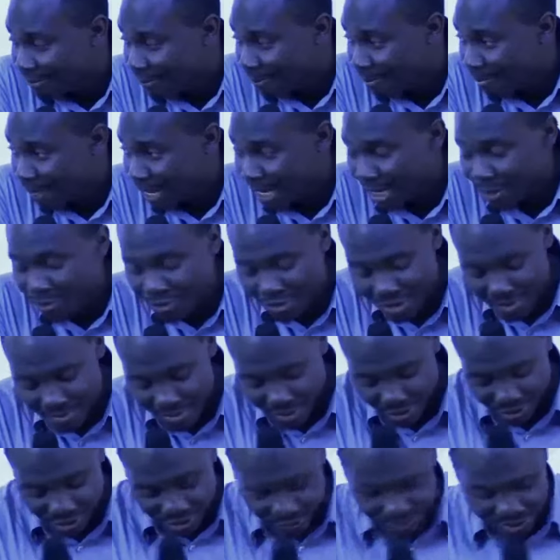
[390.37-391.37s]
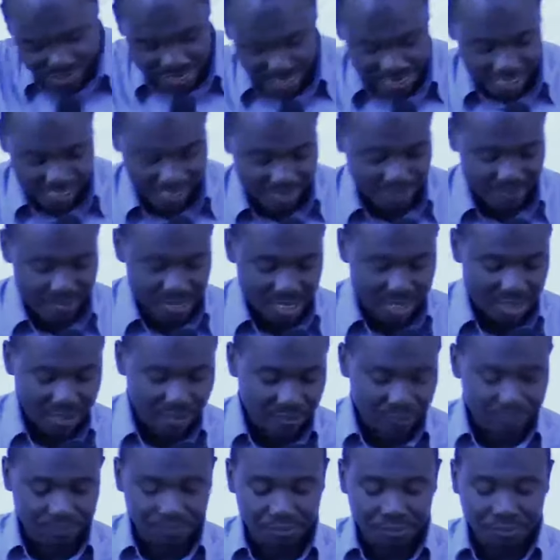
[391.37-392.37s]
And I don't know about you guys,
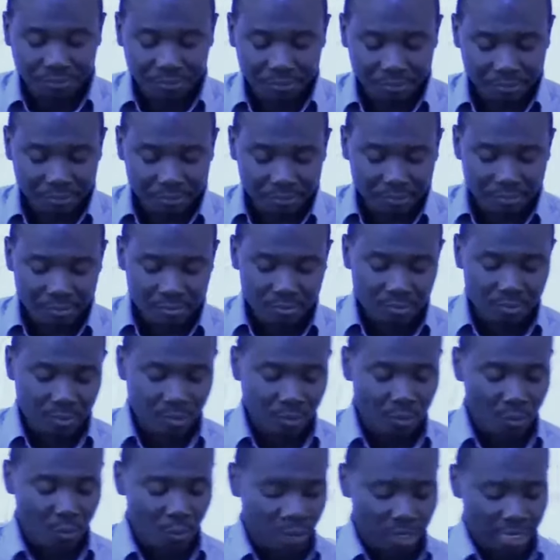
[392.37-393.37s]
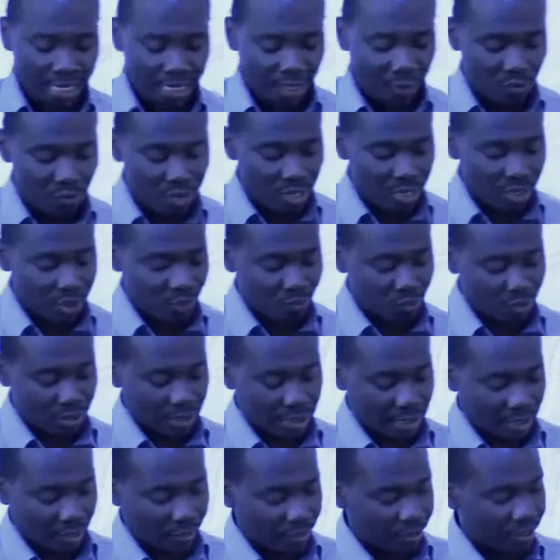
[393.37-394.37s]
but when I look at what
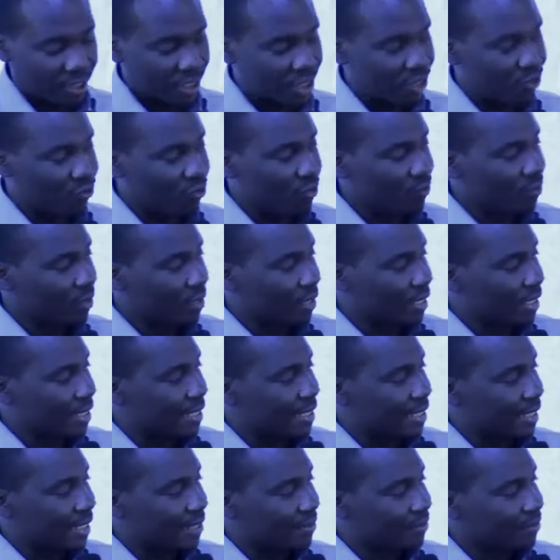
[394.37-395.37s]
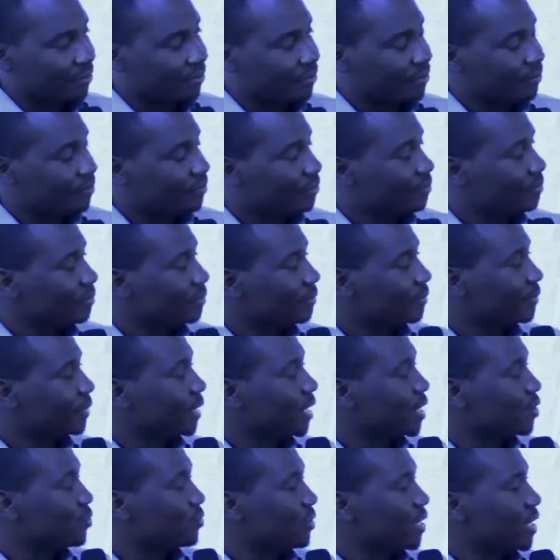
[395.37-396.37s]
the Lord is doing with this team,
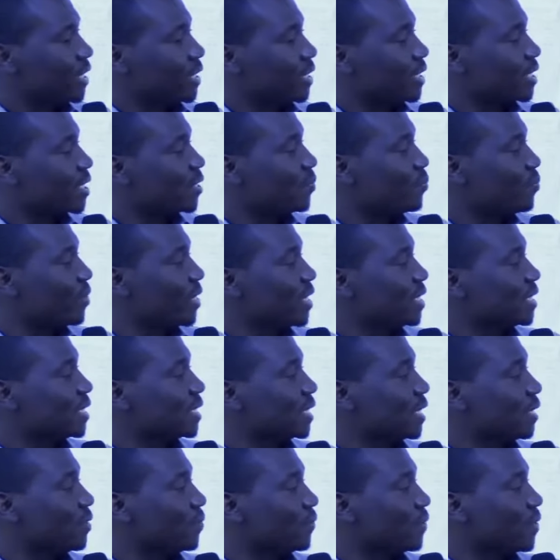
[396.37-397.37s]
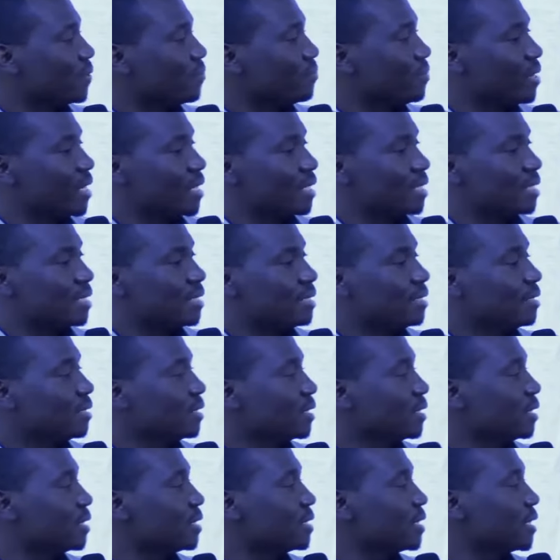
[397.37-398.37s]
that today it is Spencer on the bass
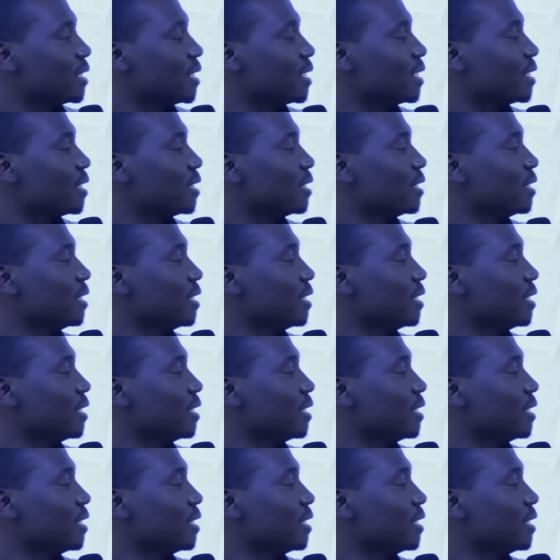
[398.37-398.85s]
guitar